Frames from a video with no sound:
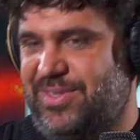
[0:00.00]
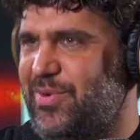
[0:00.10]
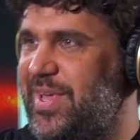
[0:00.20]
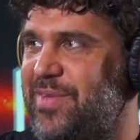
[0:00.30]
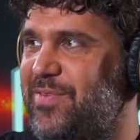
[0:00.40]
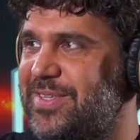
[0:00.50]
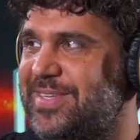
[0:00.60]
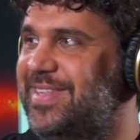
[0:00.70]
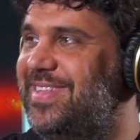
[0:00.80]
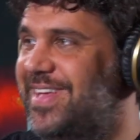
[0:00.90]
So he
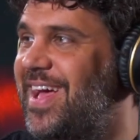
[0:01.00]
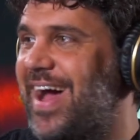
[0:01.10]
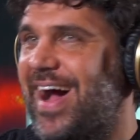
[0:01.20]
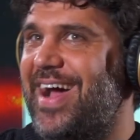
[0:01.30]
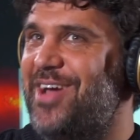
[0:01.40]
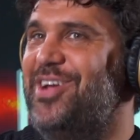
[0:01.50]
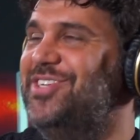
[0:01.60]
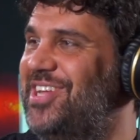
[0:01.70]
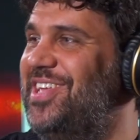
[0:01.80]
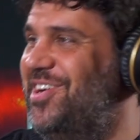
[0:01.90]
wasn't aero
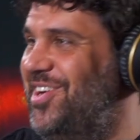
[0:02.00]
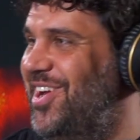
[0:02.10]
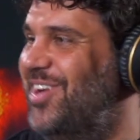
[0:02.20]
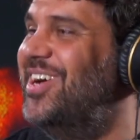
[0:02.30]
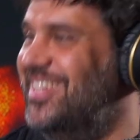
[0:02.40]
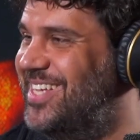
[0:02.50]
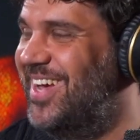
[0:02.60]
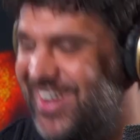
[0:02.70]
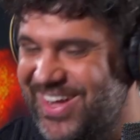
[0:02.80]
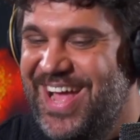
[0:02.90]
engineer, you know,
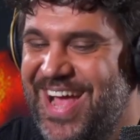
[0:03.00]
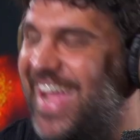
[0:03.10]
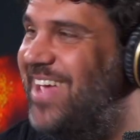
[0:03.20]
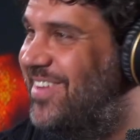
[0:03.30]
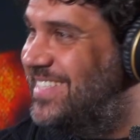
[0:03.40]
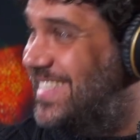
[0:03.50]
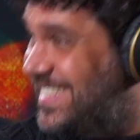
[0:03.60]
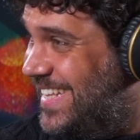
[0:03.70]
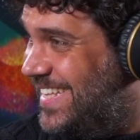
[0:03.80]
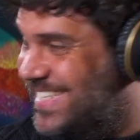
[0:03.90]
so he was a
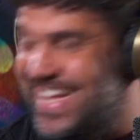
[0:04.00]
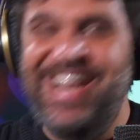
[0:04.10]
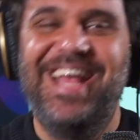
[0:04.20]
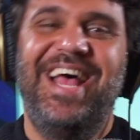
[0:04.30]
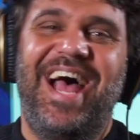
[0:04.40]
citizen.